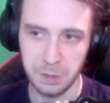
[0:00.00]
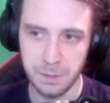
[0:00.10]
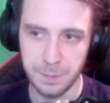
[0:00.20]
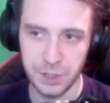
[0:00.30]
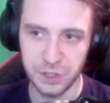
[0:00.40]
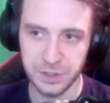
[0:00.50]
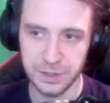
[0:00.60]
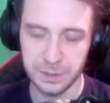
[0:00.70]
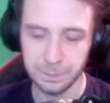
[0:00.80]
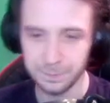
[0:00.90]
missions.
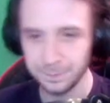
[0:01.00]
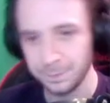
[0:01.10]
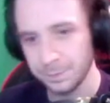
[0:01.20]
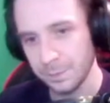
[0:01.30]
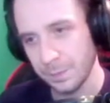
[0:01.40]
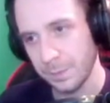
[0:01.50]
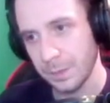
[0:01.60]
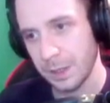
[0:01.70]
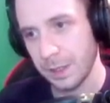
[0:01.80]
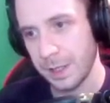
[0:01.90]

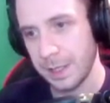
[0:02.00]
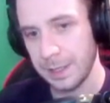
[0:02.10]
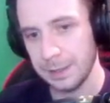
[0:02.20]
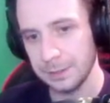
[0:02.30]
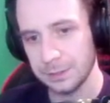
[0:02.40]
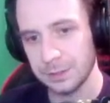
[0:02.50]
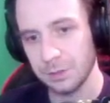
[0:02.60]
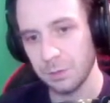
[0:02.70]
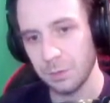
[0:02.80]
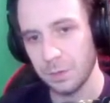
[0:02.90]
And
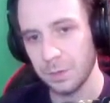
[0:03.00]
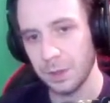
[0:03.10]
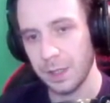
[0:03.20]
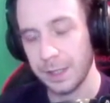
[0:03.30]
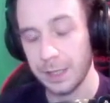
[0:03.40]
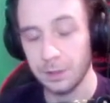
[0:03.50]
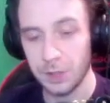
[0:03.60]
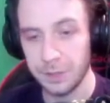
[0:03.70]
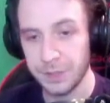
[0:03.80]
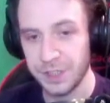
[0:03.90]
again, another
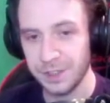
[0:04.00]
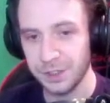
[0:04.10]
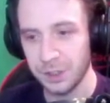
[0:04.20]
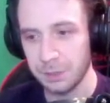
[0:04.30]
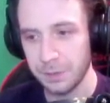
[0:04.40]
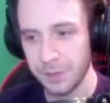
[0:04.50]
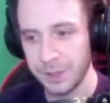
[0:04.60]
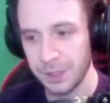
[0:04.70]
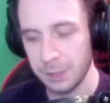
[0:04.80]
sealed door with red orbs.